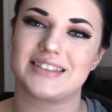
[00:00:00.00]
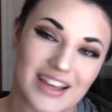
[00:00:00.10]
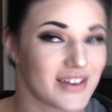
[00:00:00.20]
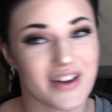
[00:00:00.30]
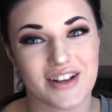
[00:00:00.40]

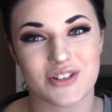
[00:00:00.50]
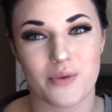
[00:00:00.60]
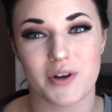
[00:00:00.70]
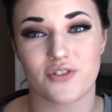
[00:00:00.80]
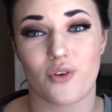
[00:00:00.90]
Thank you guys so
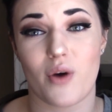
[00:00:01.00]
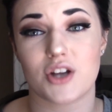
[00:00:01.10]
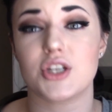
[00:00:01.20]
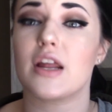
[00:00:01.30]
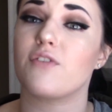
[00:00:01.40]
much for
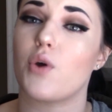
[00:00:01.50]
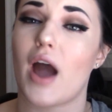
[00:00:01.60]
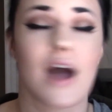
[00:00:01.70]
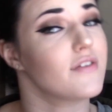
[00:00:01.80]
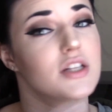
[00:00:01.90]
watching. If you
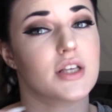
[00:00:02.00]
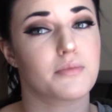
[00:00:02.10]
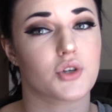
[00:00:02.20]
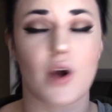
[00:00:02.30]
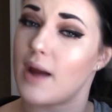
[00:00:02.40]
haven't,
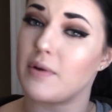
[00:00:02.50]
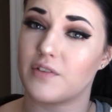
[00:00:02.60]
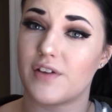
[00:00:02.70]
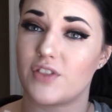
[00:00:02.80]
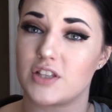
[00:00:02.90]
subscribe and
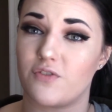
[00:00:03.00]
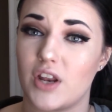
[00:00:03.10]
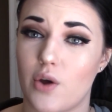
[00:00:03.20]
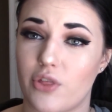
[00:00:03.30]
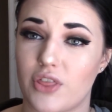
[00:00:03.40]
give this
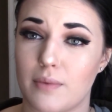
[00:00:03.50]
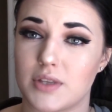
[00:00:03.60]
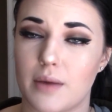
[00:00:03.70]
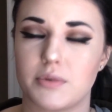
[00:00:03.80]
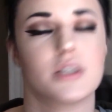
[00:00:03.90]
video a thumbs
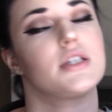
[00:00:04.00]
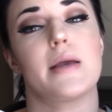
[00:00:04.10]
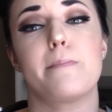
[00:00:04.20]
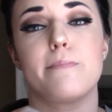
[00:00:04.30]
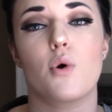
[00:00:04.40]
up to
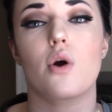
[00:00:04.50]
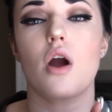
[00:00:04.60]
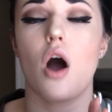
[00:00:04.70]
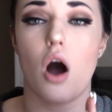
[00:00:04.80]
see more.